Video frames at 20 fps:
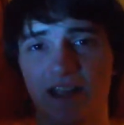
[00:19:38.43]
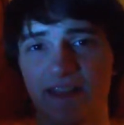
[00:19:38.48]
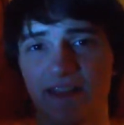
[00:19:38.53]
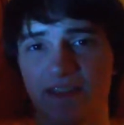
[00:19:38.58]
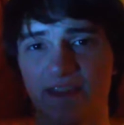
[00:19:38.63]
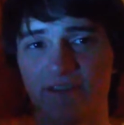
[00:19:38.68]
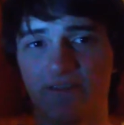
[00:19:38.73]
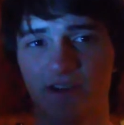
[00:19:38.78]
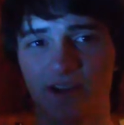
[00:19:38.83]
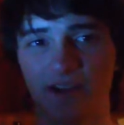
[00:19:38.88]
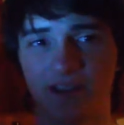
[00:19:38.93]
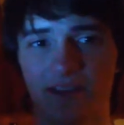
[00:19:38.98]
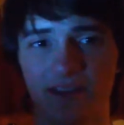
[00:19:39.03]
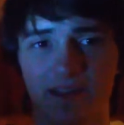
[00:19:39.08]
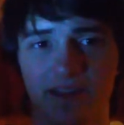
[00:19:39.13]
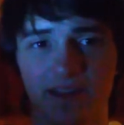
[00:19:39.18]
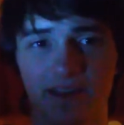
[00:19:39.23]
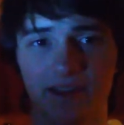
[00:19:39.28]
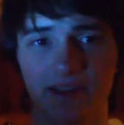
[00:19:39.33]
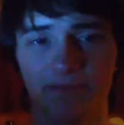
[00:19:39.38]
I hate that fucking
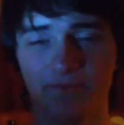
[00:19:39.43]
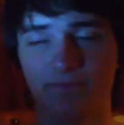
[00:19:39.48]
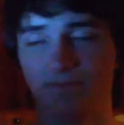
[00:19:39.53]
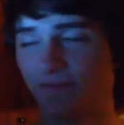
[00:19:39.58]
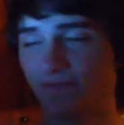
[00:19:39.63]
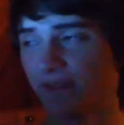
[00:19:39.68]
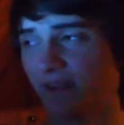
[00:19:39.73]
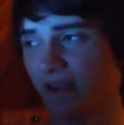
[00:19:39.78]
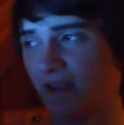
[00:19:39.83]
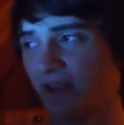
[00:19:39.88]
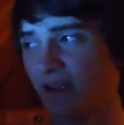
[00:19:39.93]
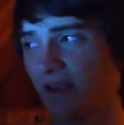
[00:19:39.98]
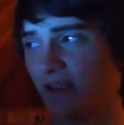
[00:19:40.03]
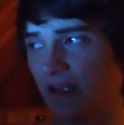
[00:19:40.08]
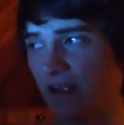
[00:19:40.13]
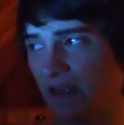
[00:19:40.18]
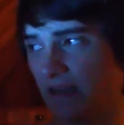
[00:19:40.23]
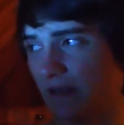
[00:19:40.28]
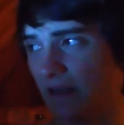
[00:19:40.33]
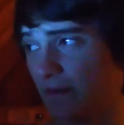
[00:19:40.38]
kid.
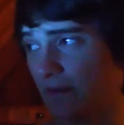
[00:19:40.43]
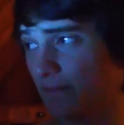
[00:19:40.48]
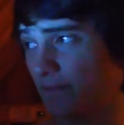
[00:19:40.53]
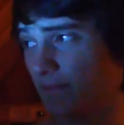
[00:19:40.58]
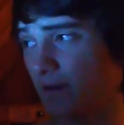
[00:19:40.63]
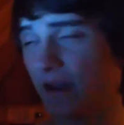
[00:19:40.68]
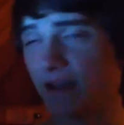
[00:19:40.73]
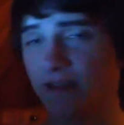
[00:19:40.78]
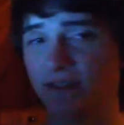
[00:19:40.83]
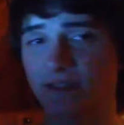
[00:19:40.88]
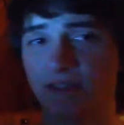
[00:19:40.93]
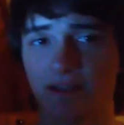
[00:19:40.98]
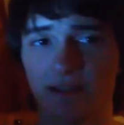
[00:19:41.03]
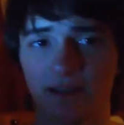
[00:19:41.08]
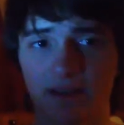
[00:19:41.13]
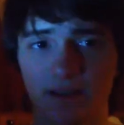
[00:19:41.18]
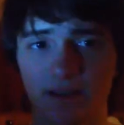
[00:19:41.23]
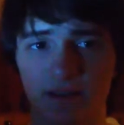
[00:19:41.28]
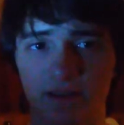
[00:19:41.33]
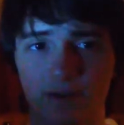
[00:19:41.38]
But
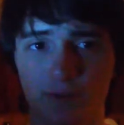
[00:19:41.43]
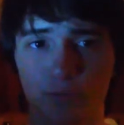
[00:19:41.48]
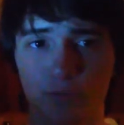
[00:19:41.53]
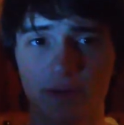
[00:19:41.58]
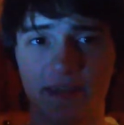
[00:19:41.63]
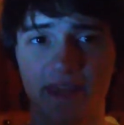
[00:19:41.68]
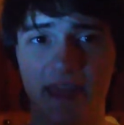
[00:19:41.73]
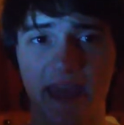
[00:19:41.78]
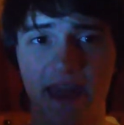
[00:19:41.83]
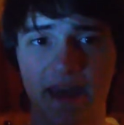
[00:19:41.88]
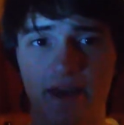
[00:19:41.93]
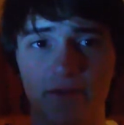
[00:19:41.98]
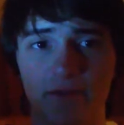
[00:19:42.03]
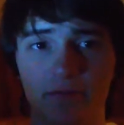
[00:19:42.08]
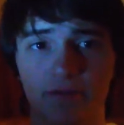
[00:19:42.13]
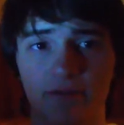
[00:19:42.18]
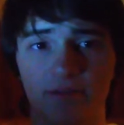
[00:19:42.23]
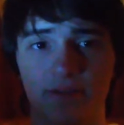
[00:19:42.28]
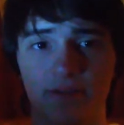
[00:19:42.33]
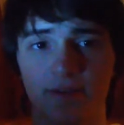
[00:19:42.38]
we have